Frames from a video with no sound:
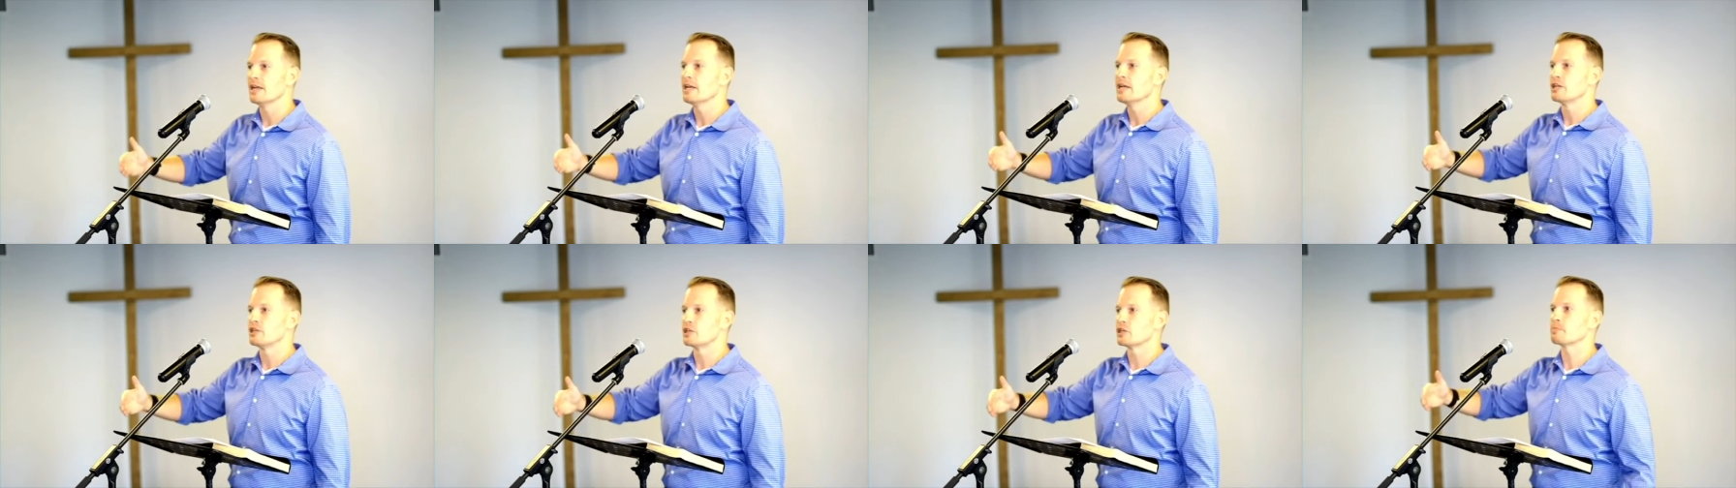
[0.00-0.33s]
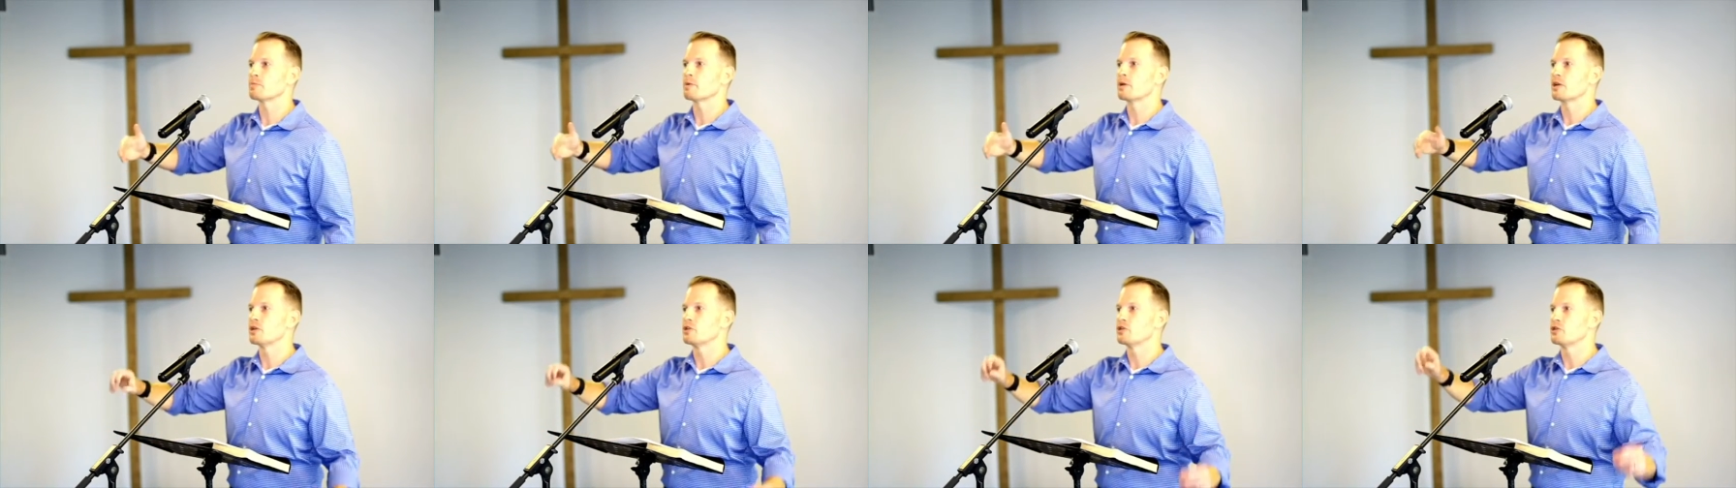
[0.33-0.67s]
just
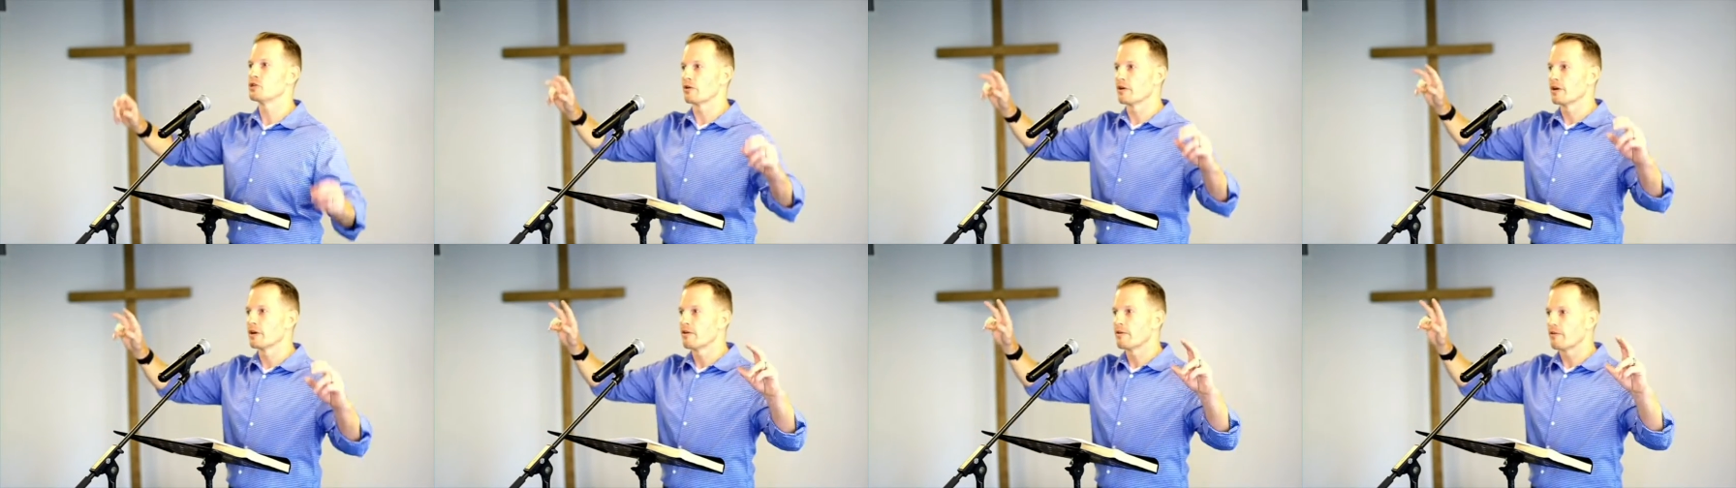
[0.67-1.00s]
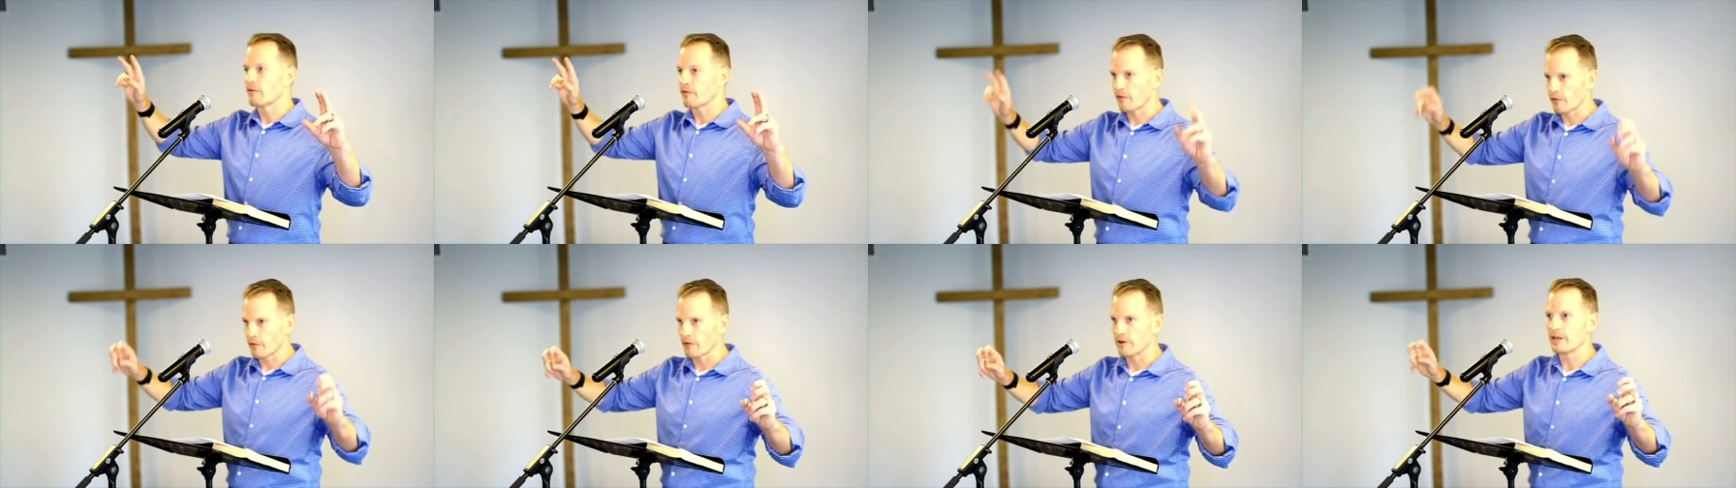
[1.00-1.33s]
because you're
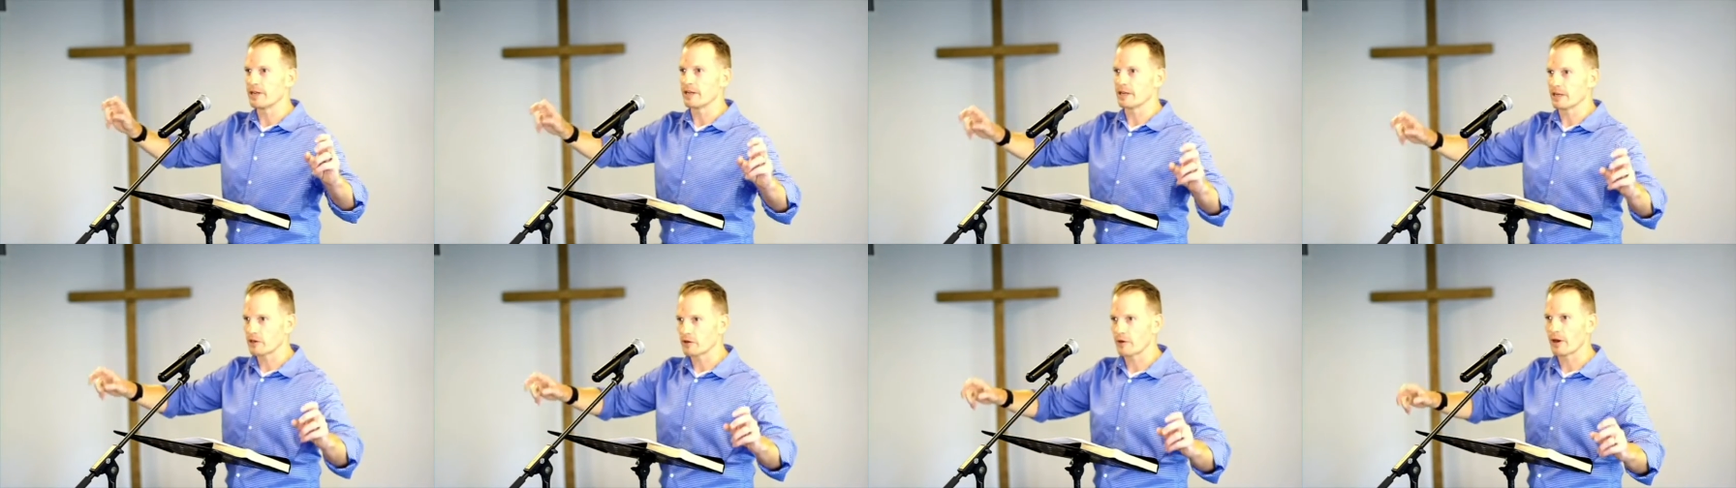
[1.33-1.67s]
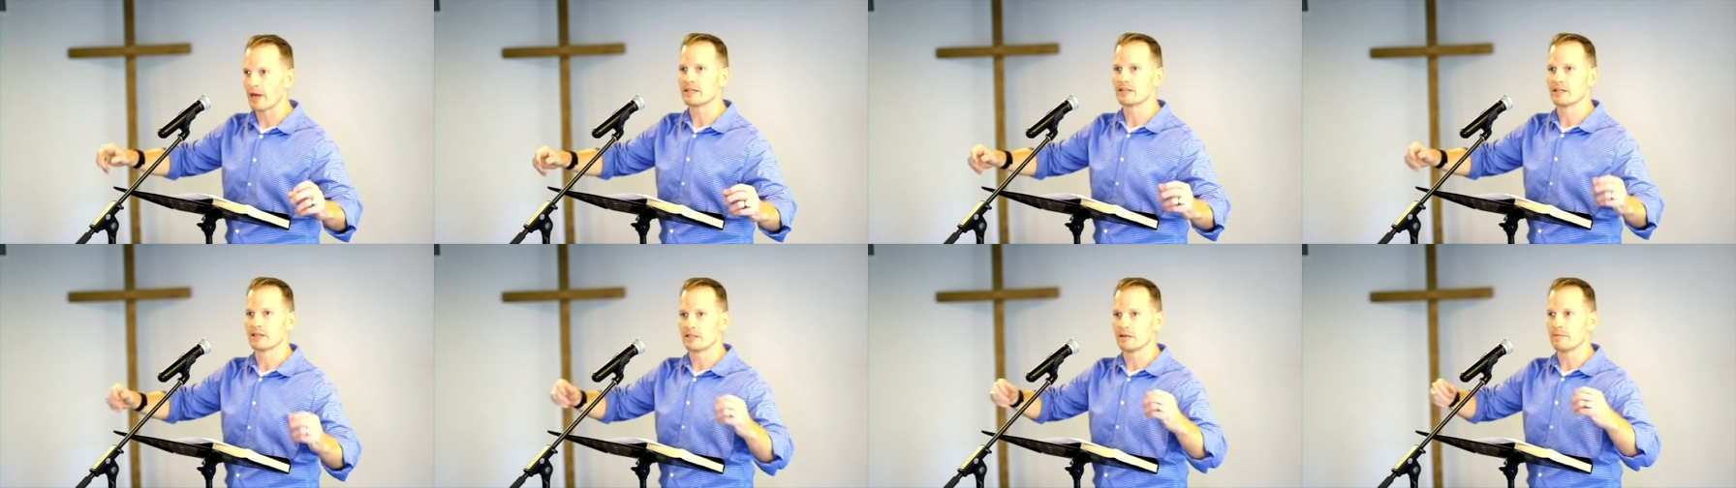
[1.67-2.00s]
free in
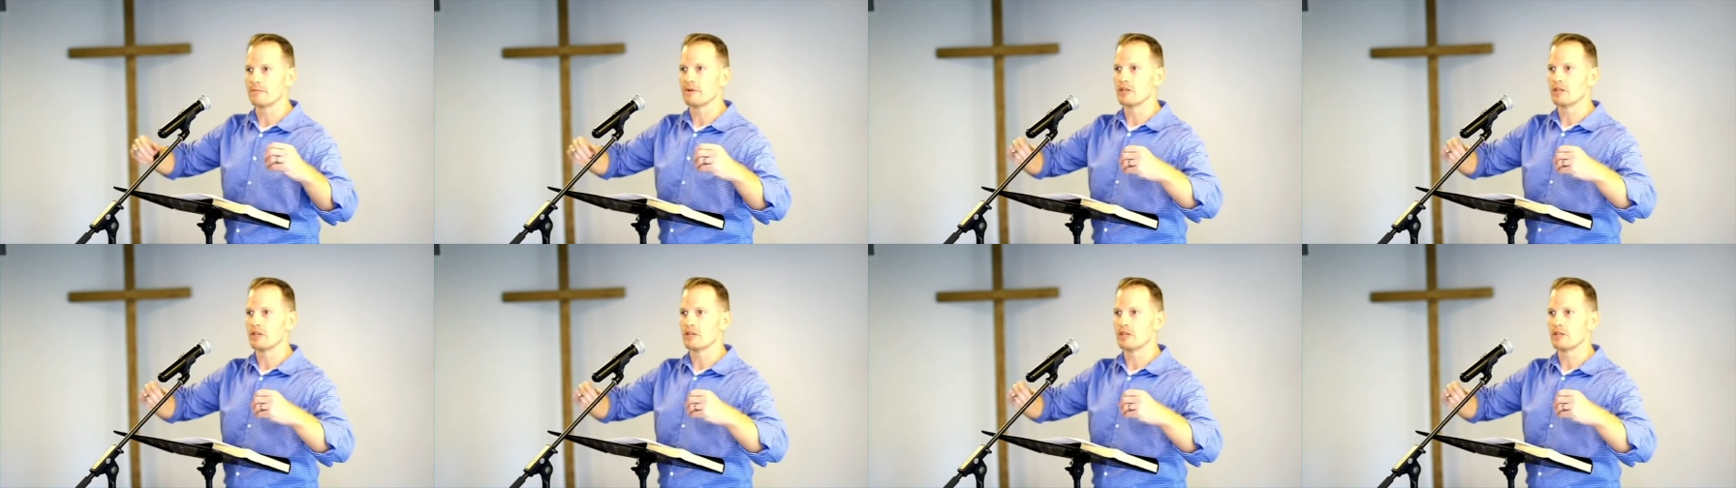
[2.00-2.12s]
Christ doesn't